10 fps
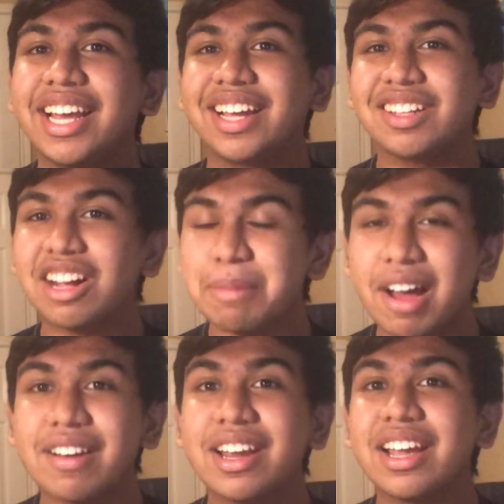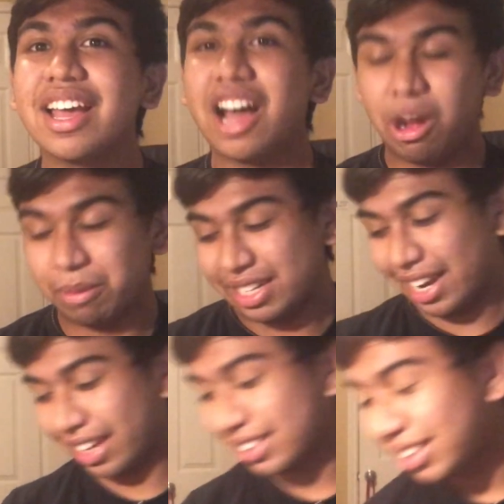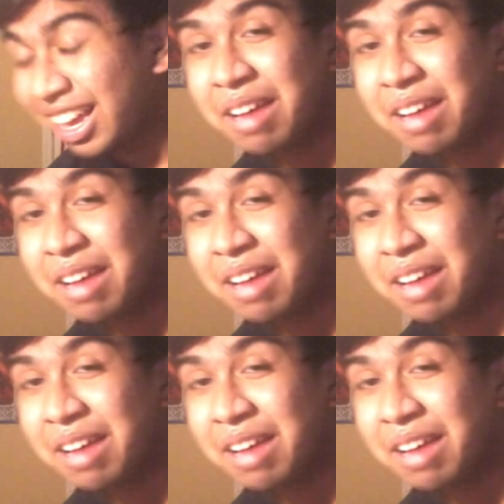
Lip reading: Talk about helmet decks.